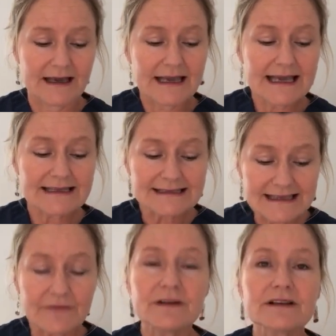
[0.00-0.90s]
He has
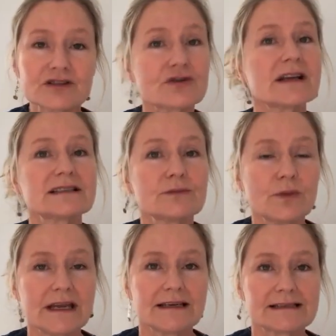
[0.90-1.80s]
definite strengths and
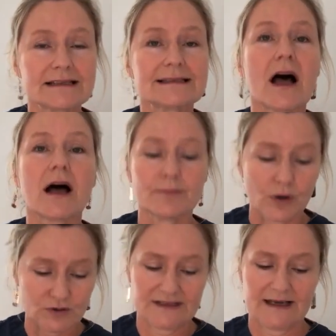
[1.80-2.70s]
weaknesses on
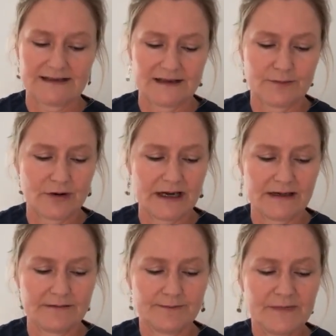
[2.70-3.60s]
both sides of the
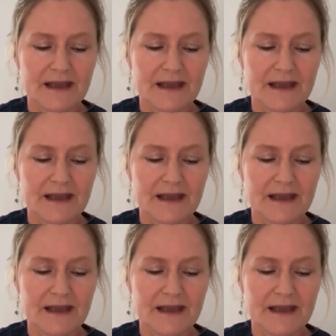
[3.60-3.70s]
brain.